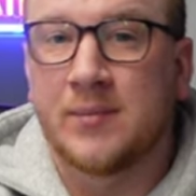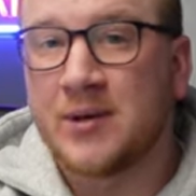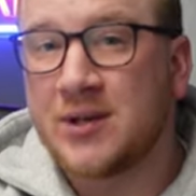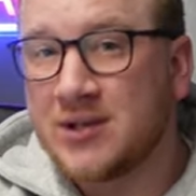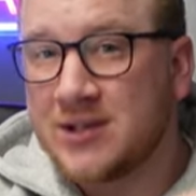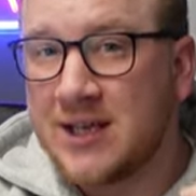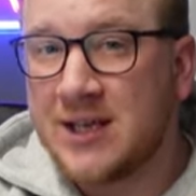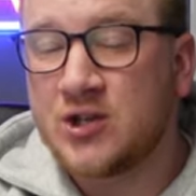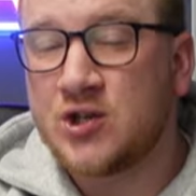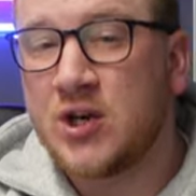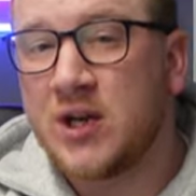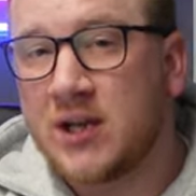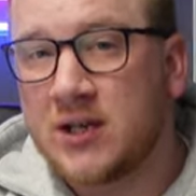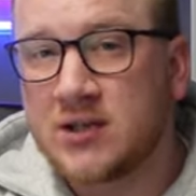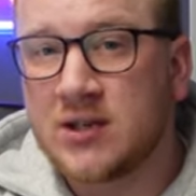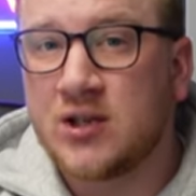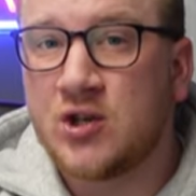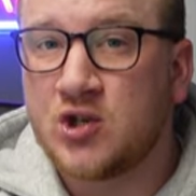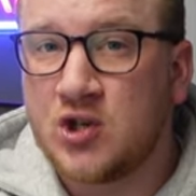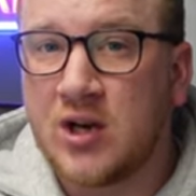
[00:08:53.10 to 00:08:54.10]
because that check is
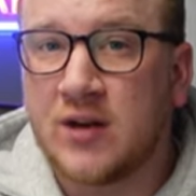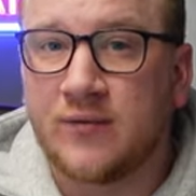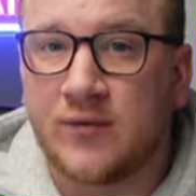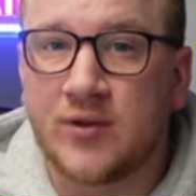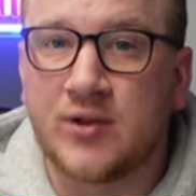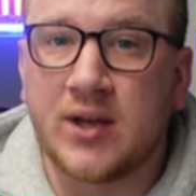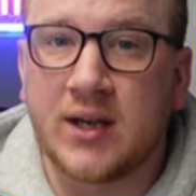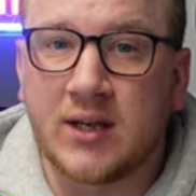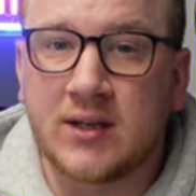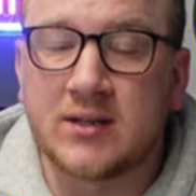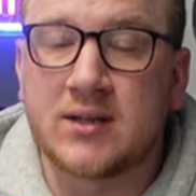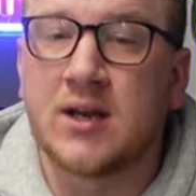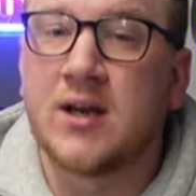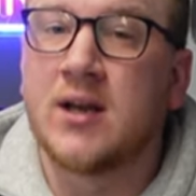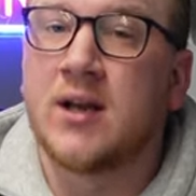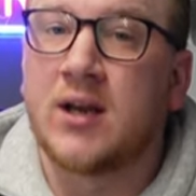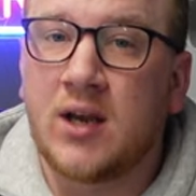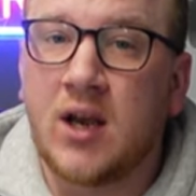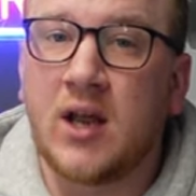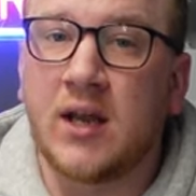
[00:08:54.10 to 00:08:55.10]
going to check for things
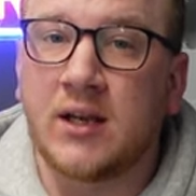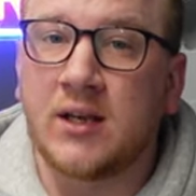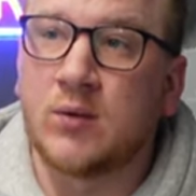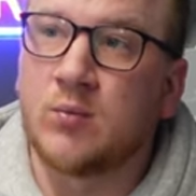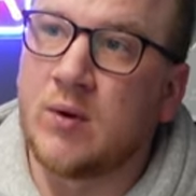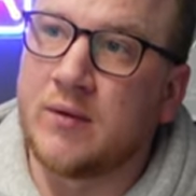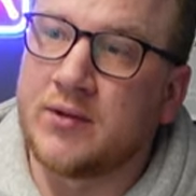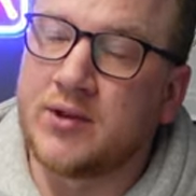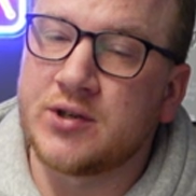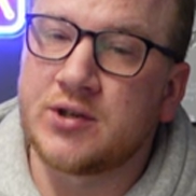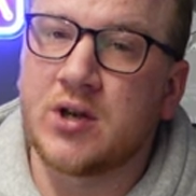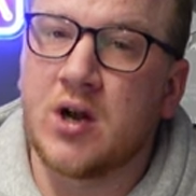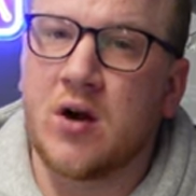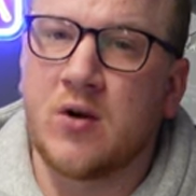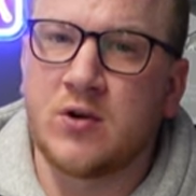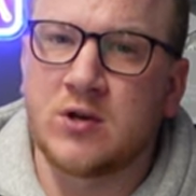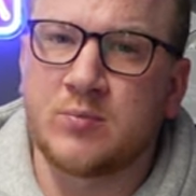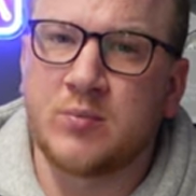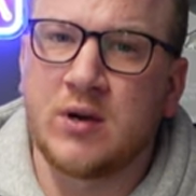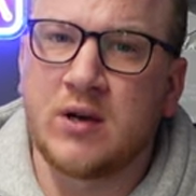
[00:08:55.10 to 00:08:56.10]
like whether this car
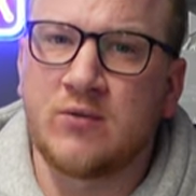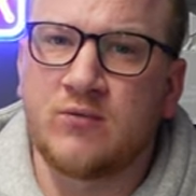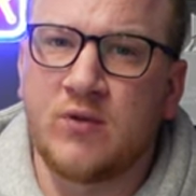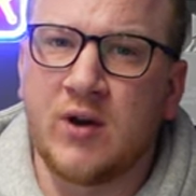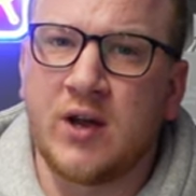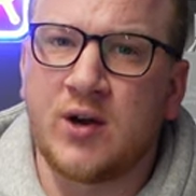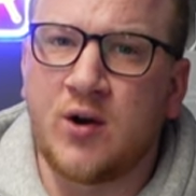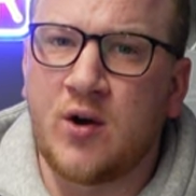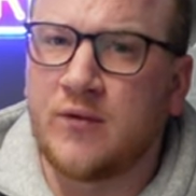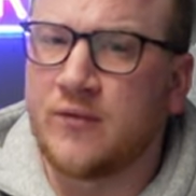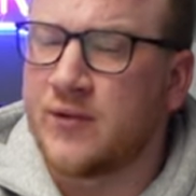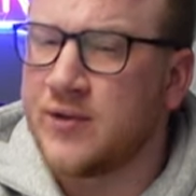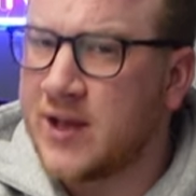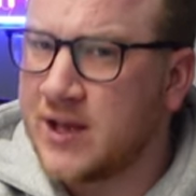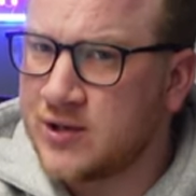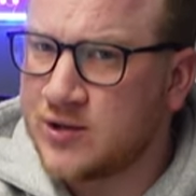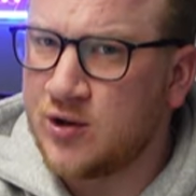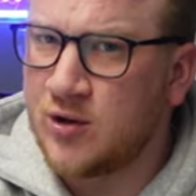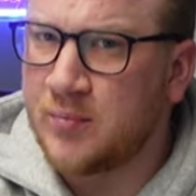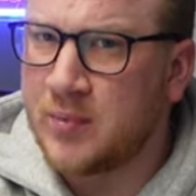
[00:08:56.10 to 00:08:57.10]
has been written off and
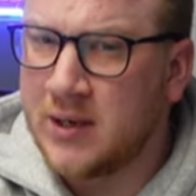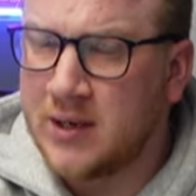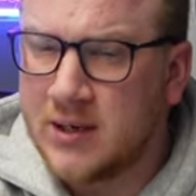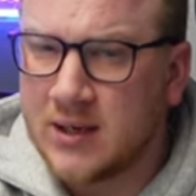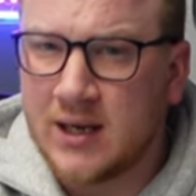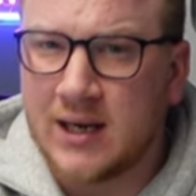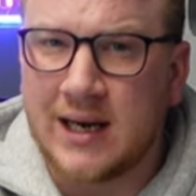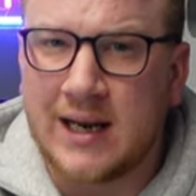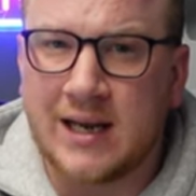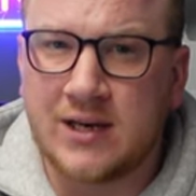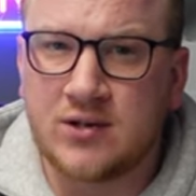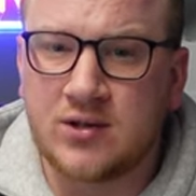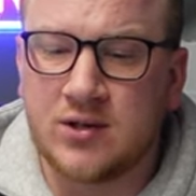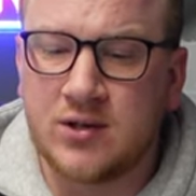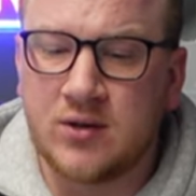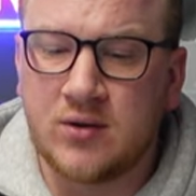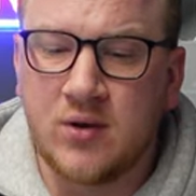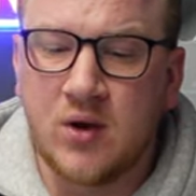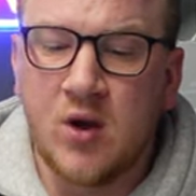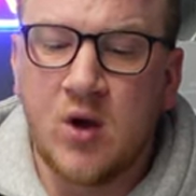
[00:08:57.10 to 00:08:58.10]
that's not been declared to
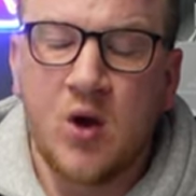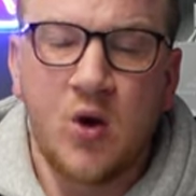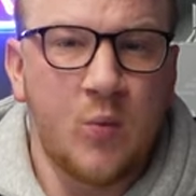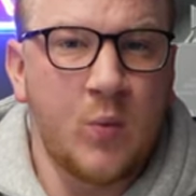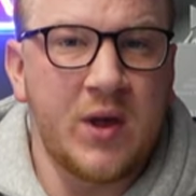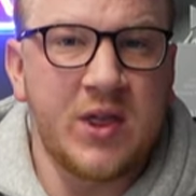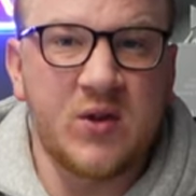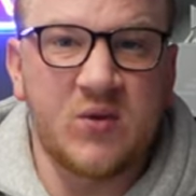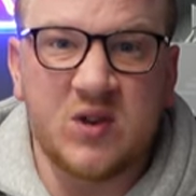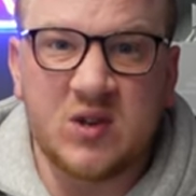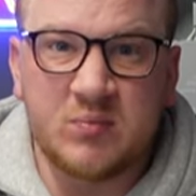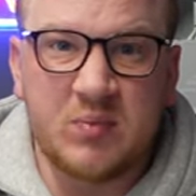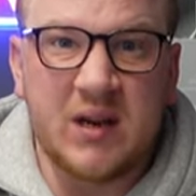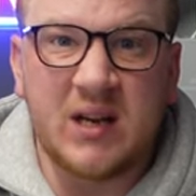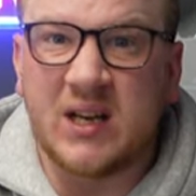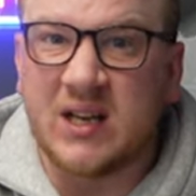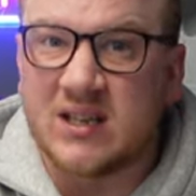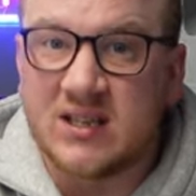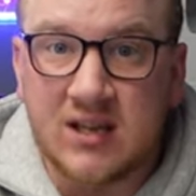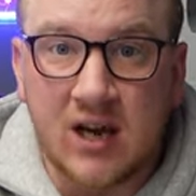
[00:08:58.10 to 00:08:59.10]
you, whether it's
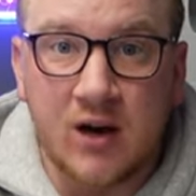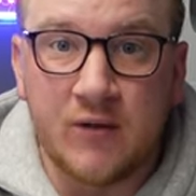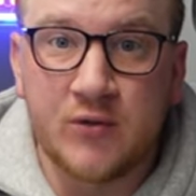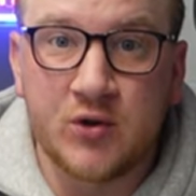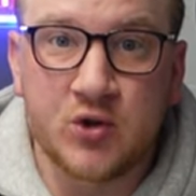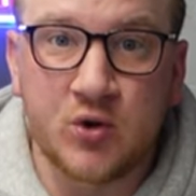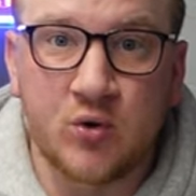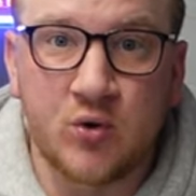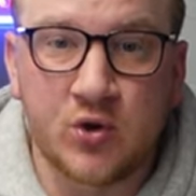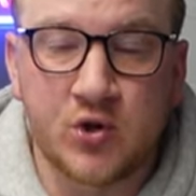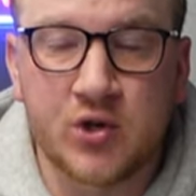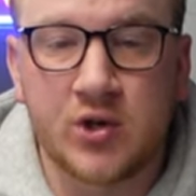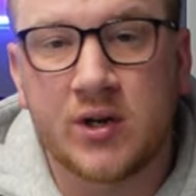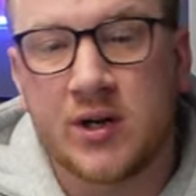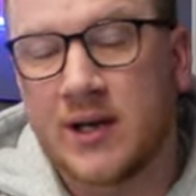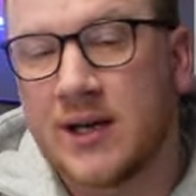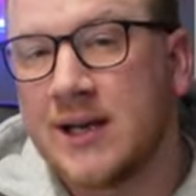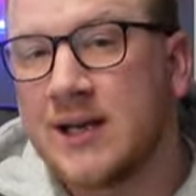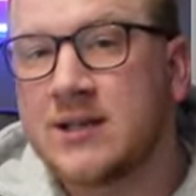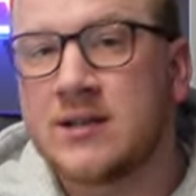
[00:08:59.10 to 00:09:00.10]
been at a salvage auction
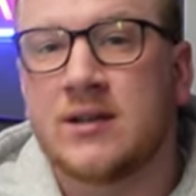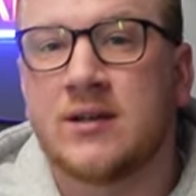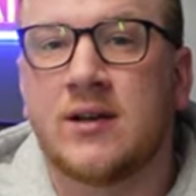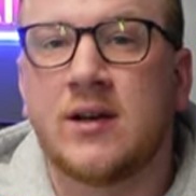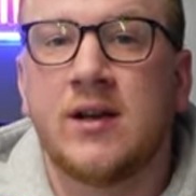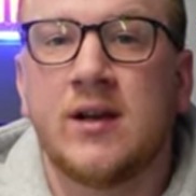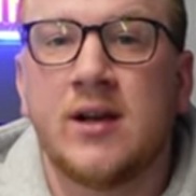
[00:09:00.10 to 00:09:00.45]
and it isn't